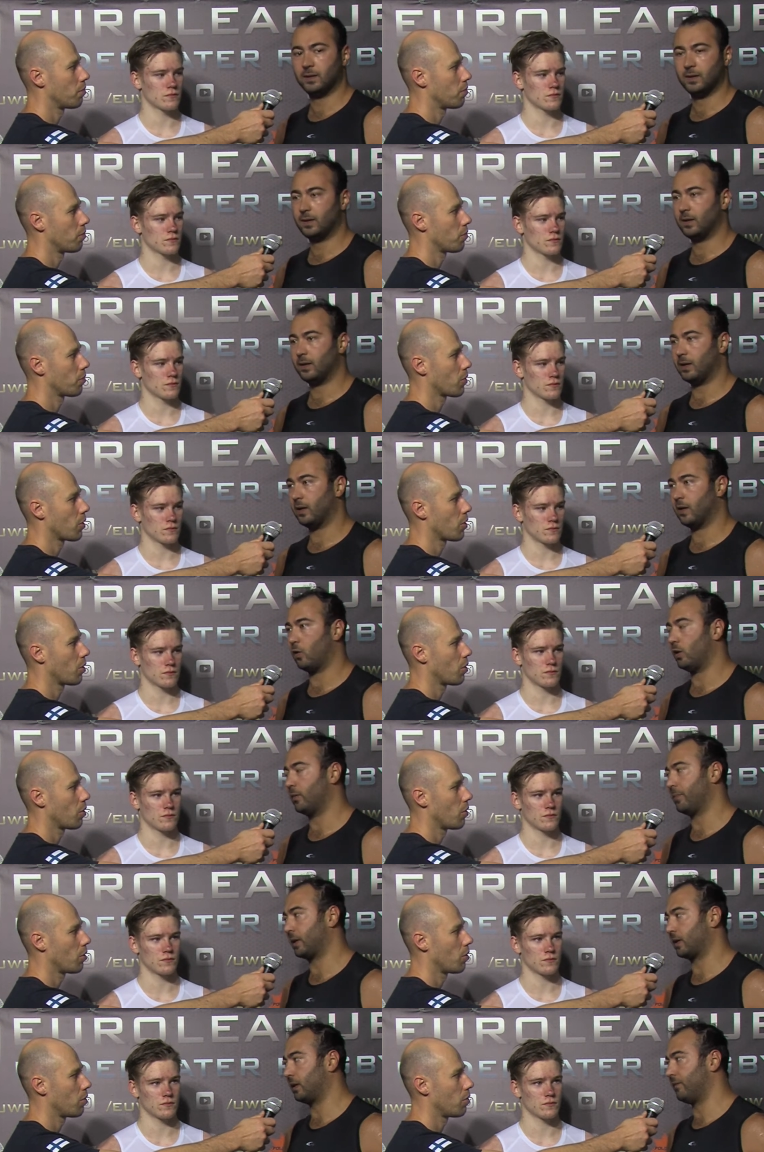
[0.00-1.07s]

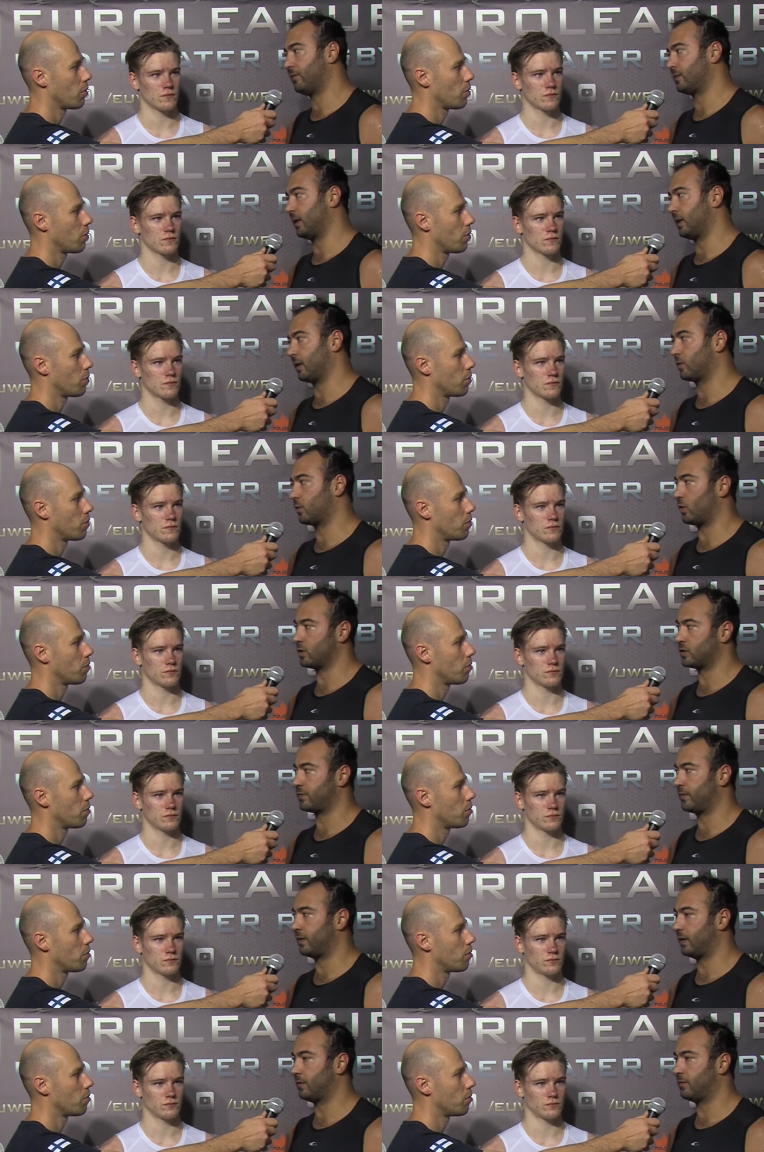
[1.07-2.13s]
Speaker 1: Olympic lifting,
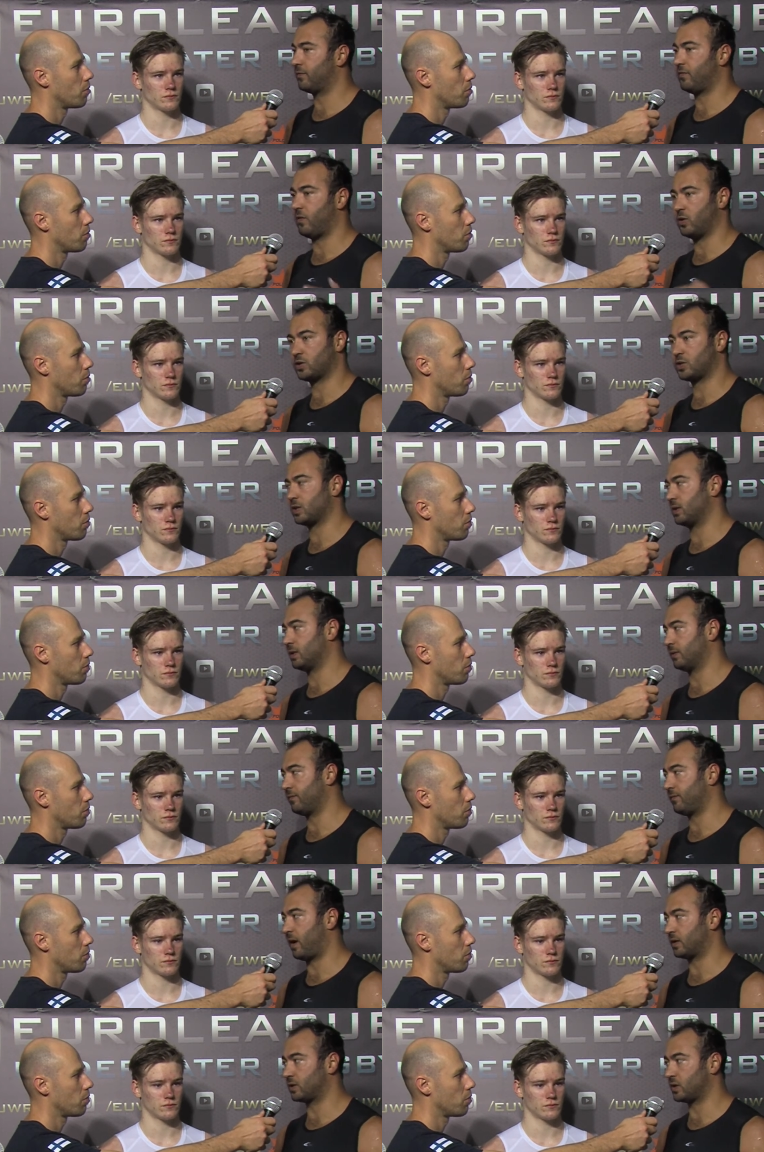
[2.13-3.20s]
CrossFit, functional
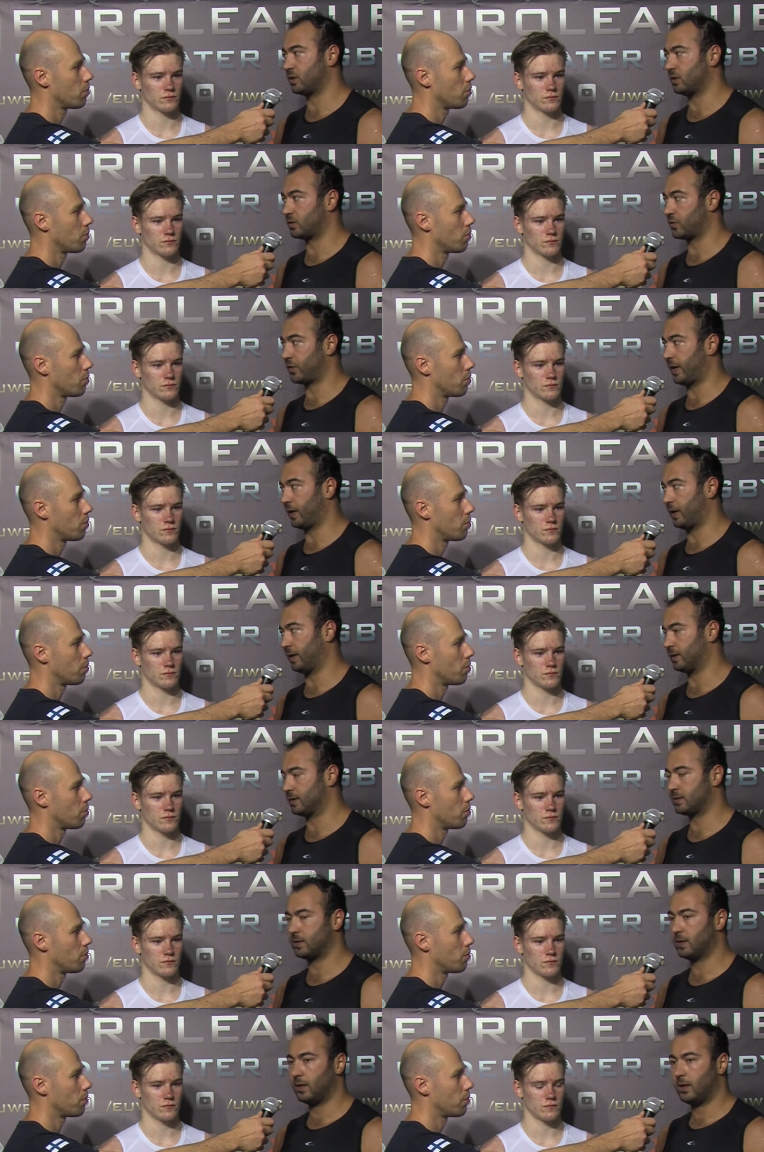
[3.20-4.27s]
trainings,